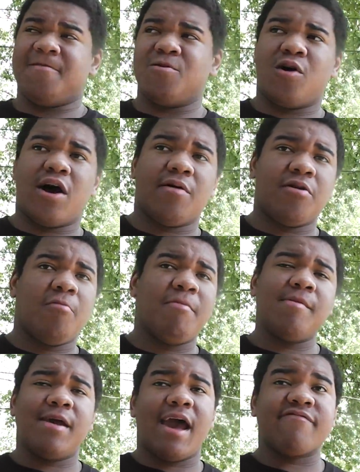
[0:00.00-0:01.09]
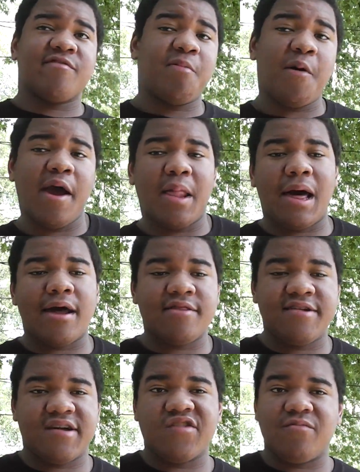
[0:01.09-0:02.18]
I don't know, maybe after probably a lot of
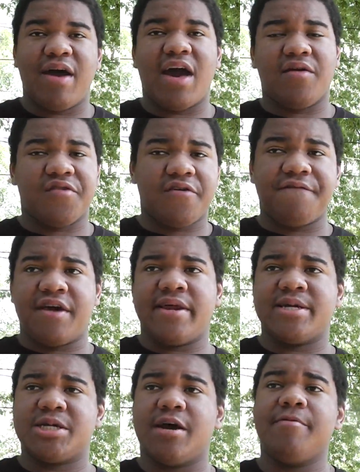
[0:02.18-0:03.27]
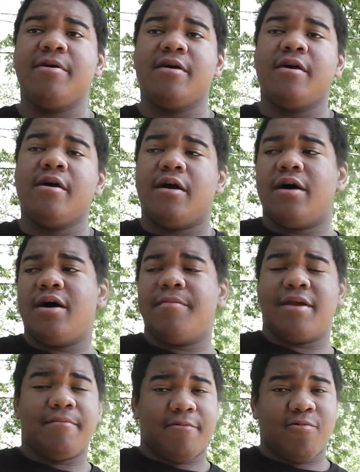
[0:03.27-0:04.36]
these other battles are finished up. And
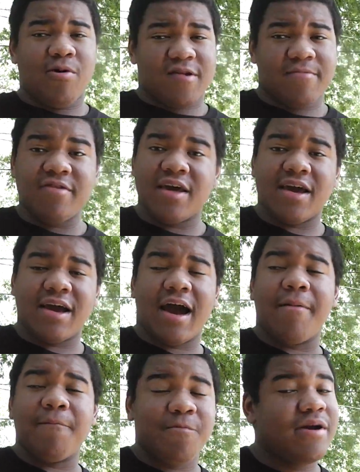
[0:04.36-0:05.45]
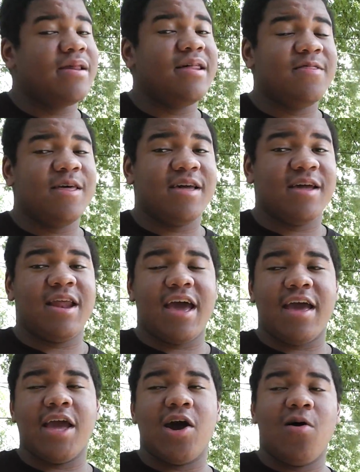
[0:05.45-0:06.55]
I'm really thinking
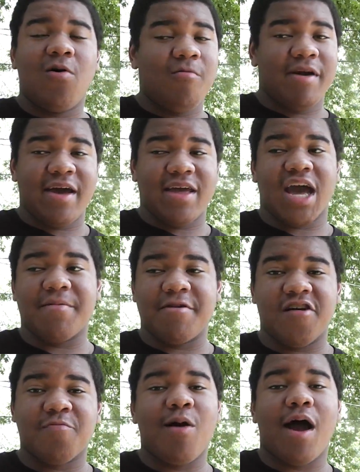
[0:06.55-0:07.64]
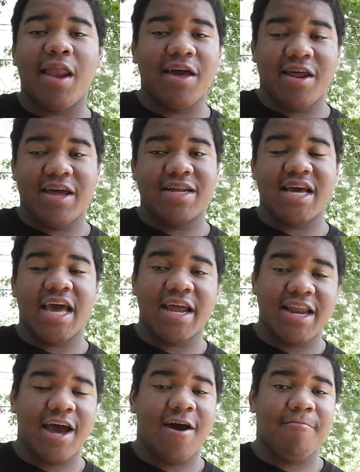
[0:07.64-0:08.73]
that Old Man Yama is probably going to get taken
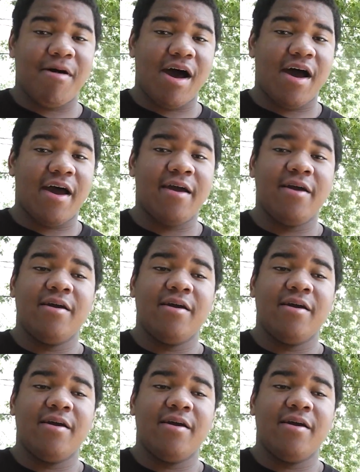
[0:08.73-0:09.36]
down by